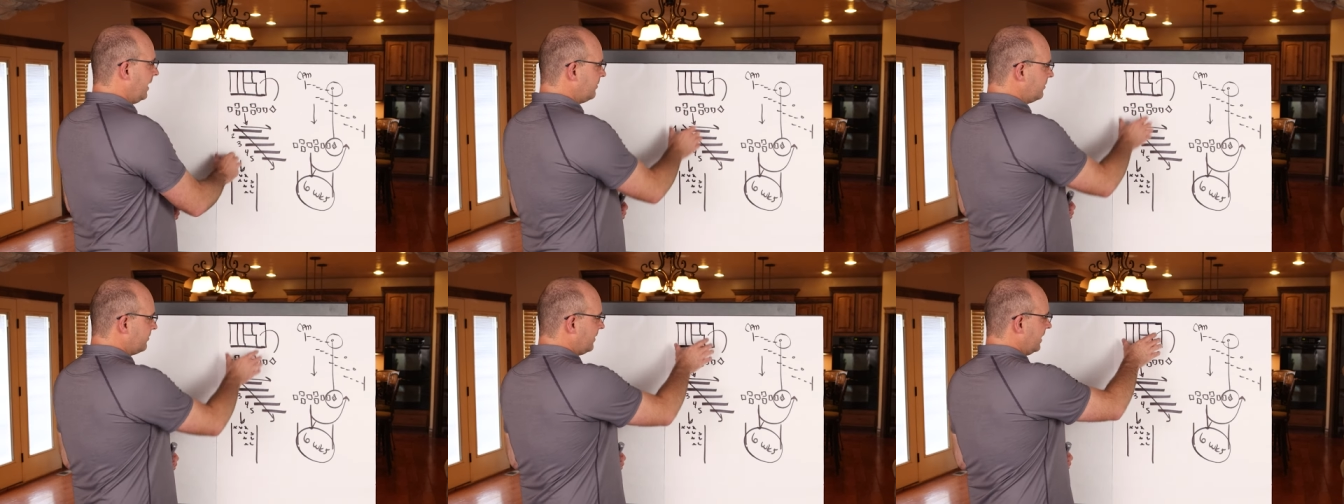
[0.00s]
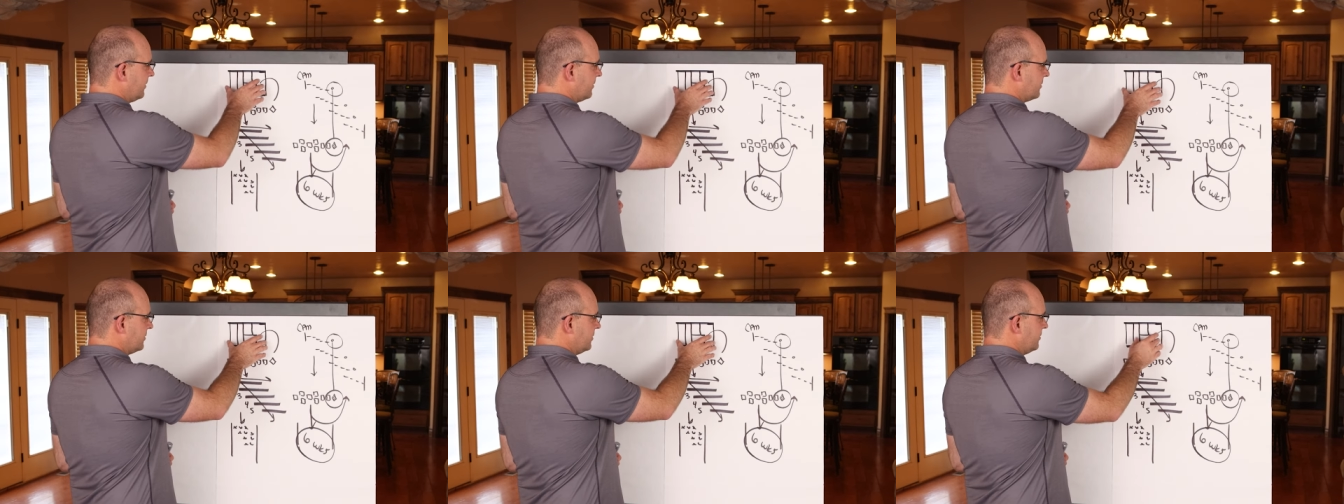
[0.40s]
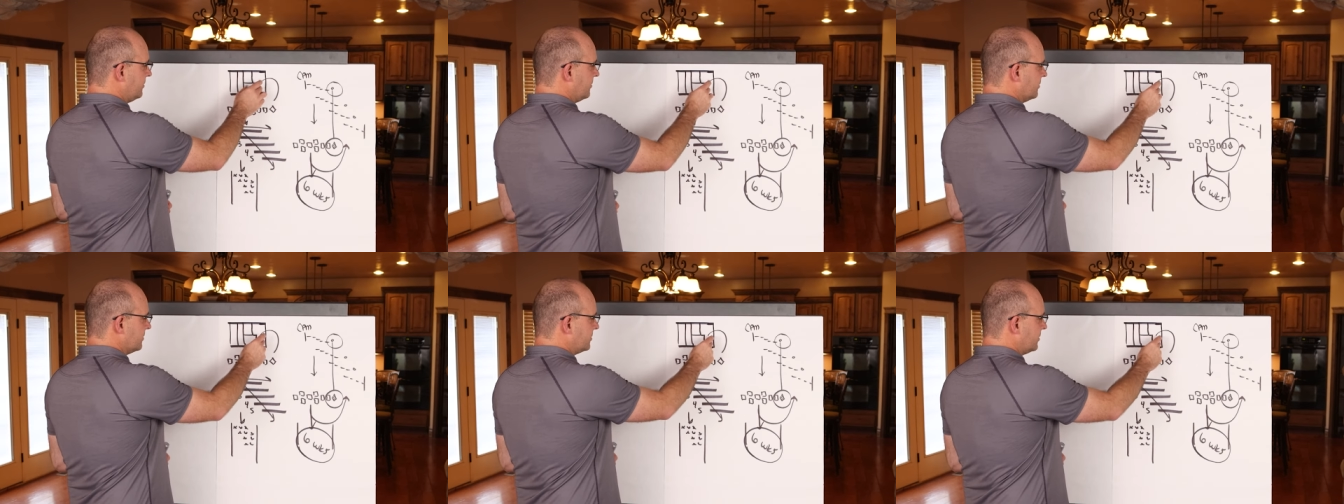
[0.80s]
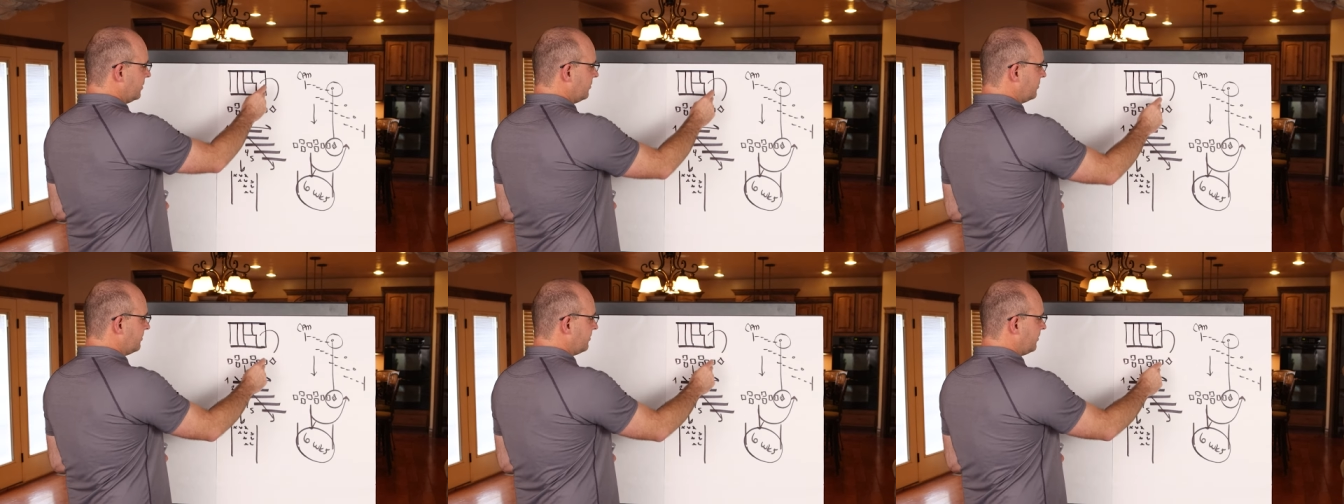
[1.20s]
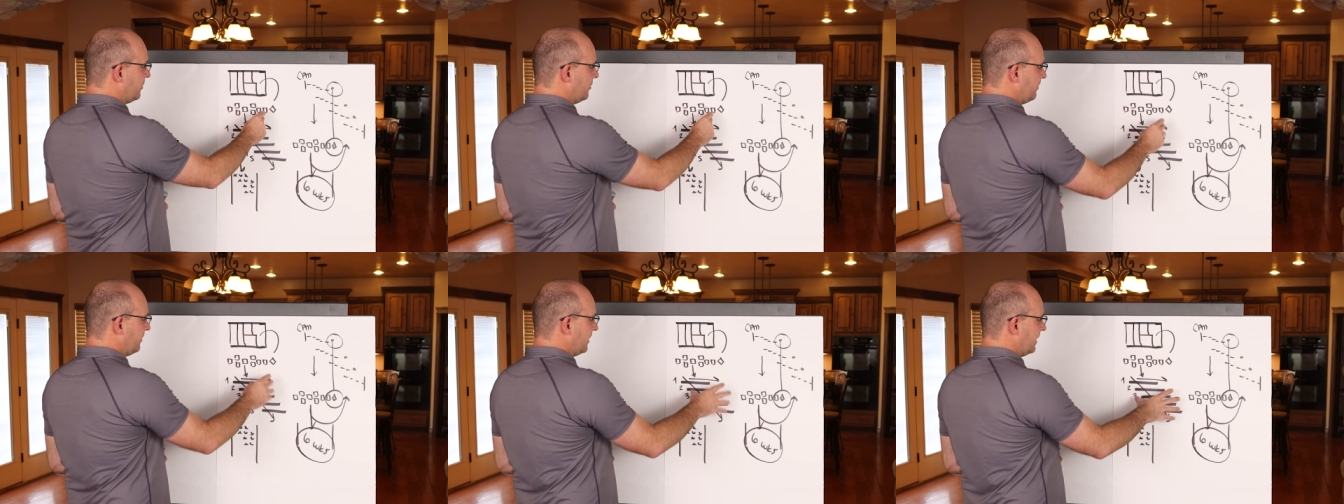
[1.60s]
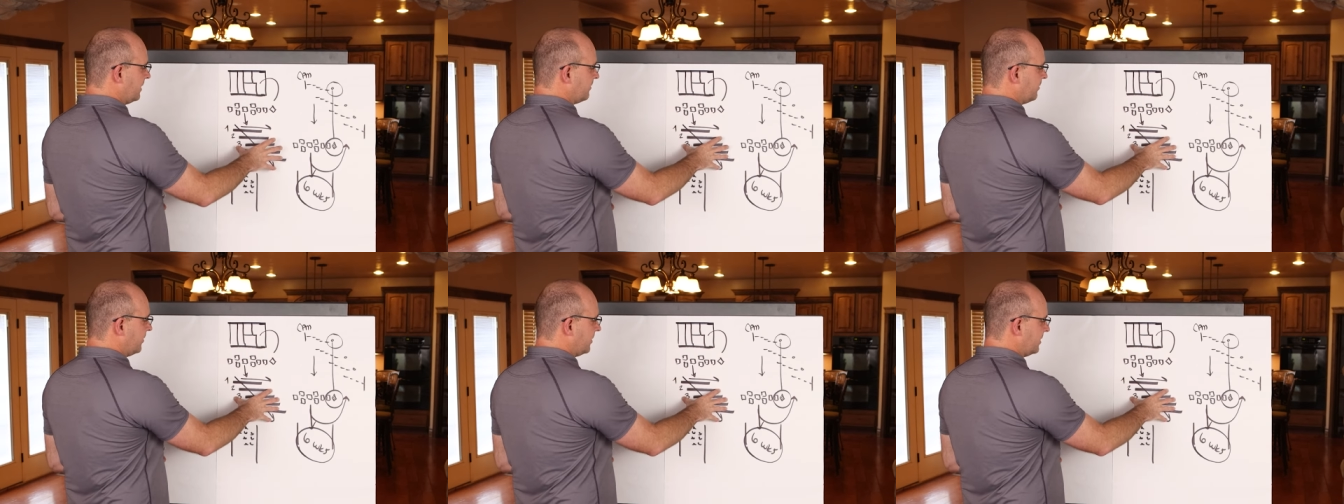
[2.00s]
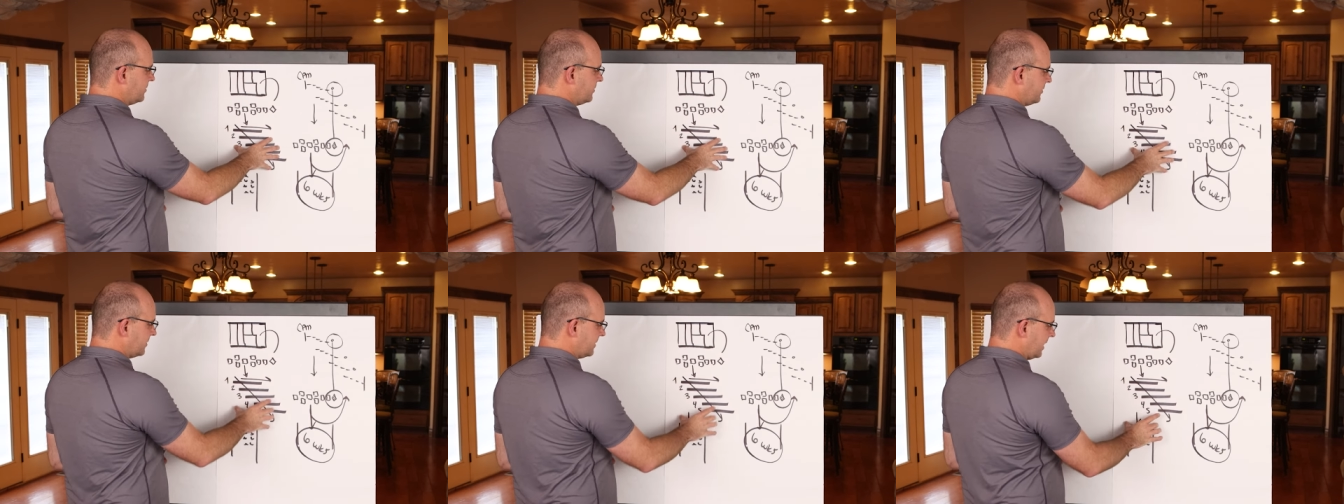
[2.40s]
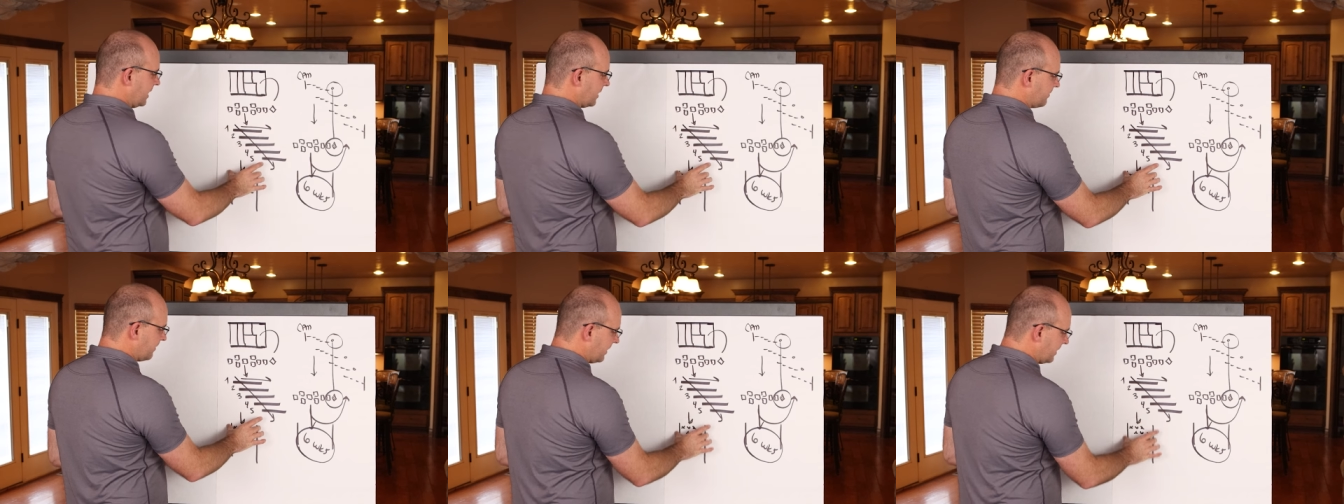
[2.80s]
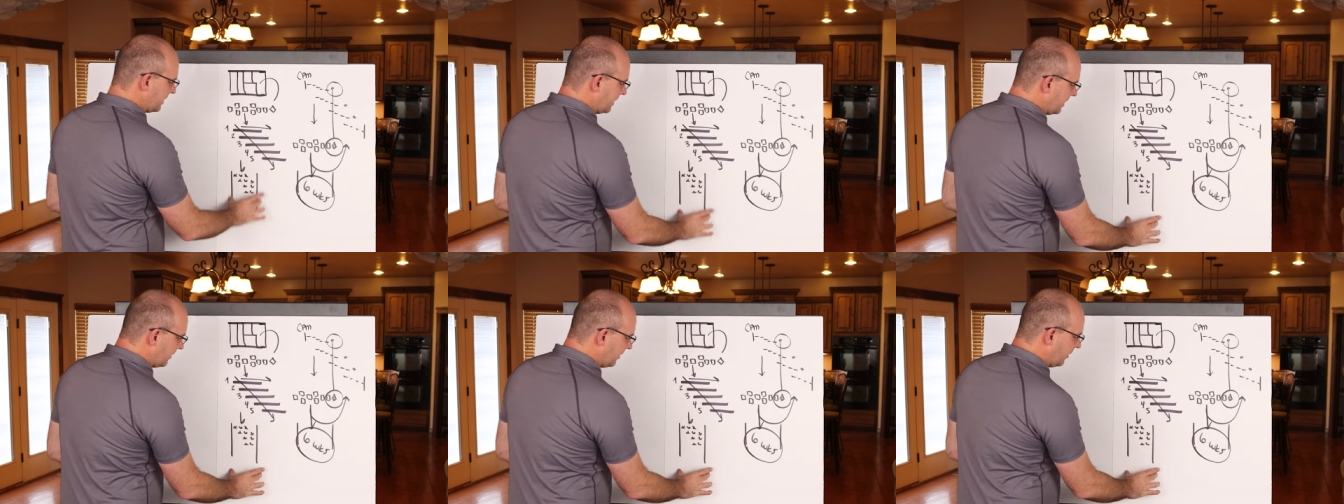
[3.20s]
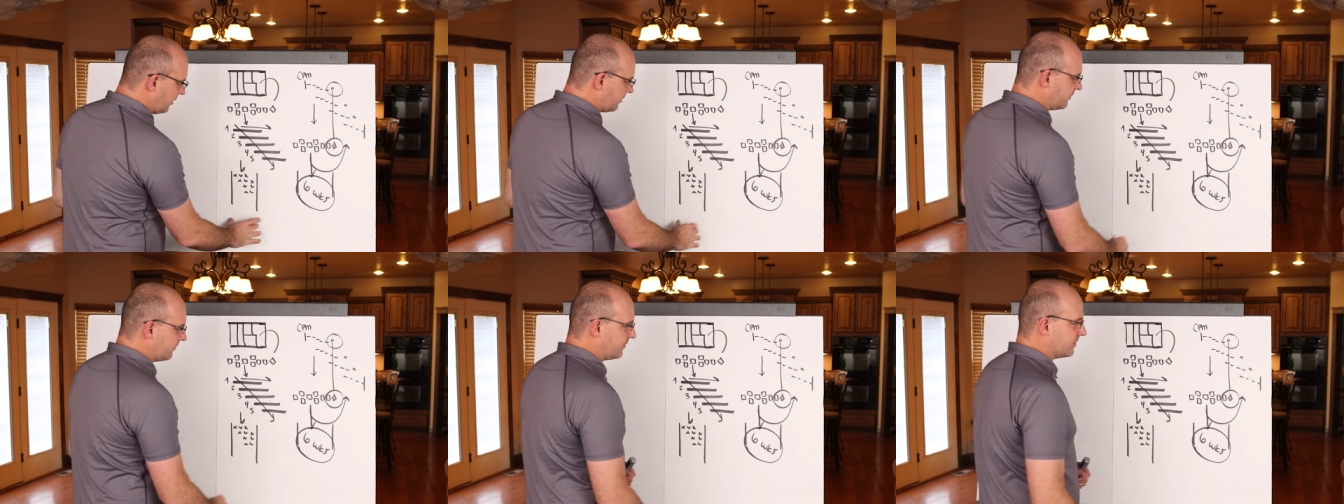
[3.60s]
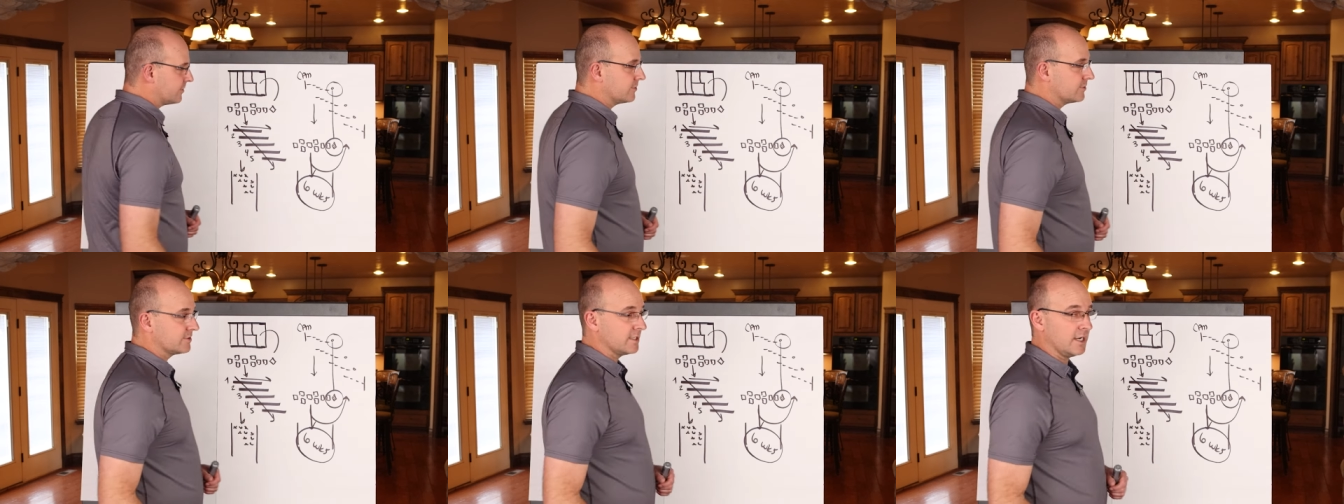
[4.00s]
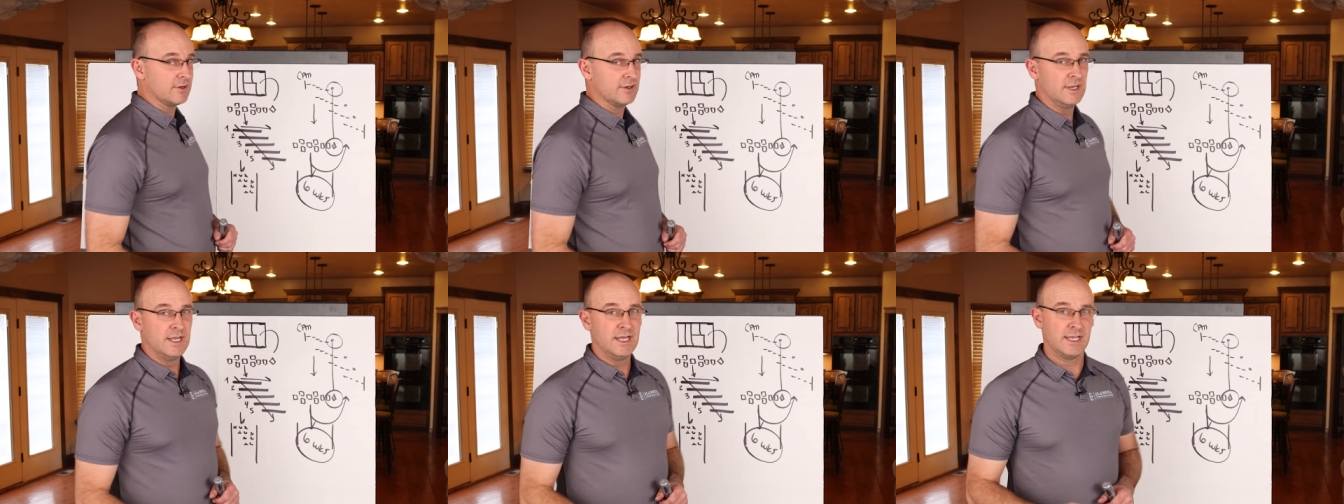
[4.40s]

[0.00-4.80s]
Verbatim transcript: I would rather do zone pull plan, put into a takt plan, and it auto filters out